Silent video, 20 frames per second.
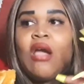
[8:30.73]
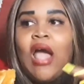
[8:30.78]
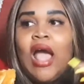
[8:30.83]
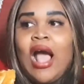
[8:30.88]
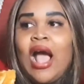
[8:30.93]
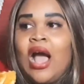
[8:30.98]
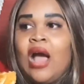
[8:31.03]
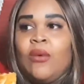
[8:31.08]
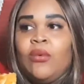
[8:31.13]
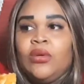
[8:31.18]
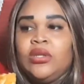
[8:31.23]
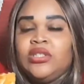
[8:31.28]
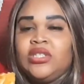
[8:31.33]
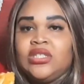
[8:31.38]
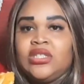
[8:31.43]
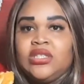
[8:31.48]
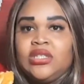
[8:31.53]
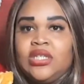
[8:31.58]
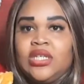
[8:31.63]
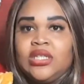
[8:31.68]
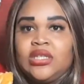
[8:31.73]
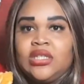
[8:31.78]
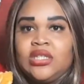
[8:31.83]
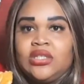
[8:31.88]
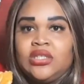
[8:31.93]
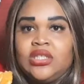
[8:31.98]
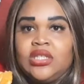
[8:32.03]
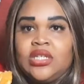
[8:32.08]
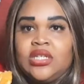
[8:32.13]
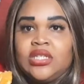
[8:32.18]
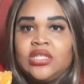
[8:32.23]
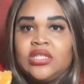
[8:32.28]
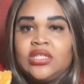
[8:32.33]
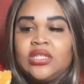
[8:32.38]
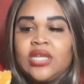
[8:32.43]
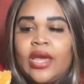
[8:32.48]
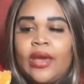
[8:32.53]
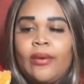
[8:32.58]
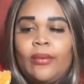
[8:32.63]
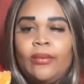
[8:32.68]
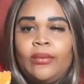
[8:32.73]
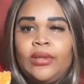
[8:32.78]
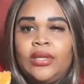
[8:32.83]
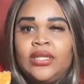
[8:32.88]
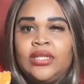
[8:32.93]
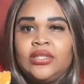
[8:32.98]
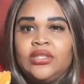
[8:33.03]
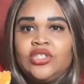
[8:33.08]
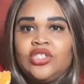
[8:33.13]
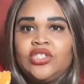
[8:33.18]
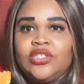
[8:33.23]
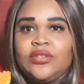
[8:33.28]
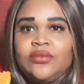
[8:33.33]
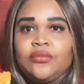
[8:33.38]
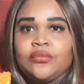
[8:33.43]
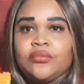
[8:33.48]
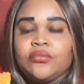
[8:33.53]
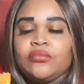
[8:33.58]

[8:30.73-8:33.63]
I would just get the chicken sandwich.